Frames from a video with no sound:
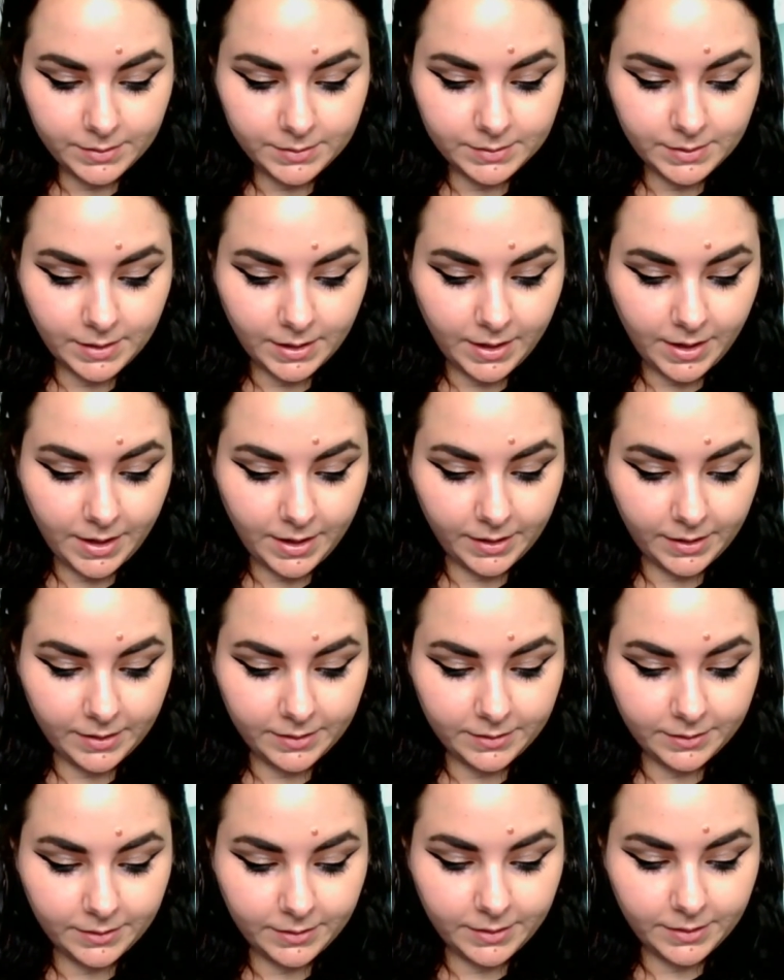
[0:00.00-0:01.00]

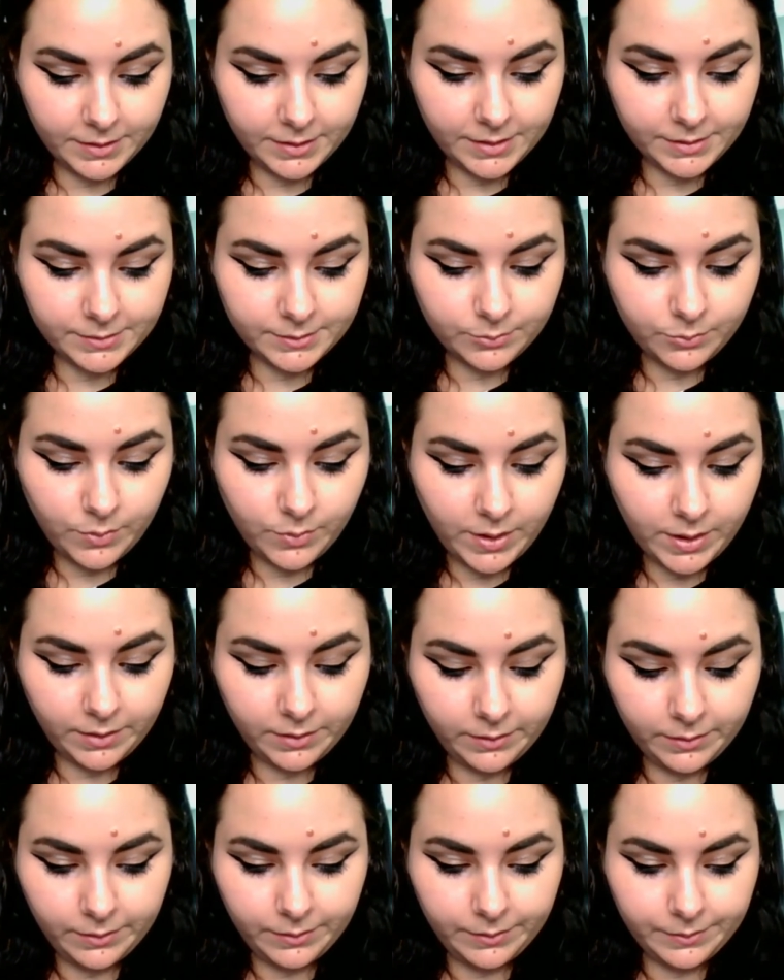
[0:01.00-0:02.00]
diagonally as
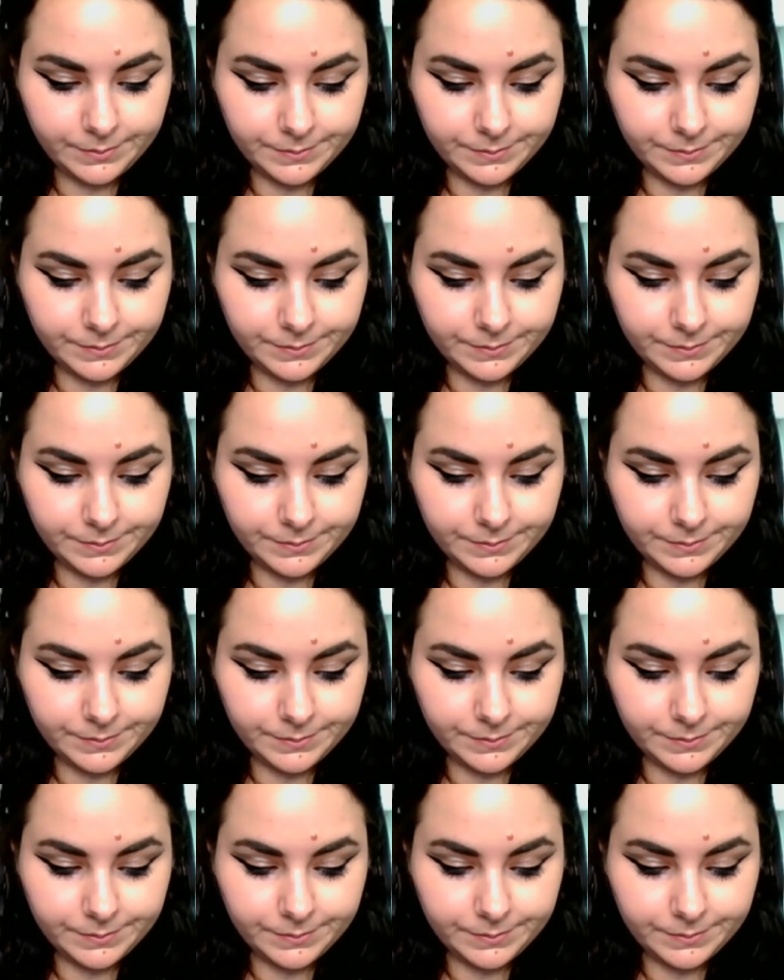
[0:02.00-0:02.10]
well.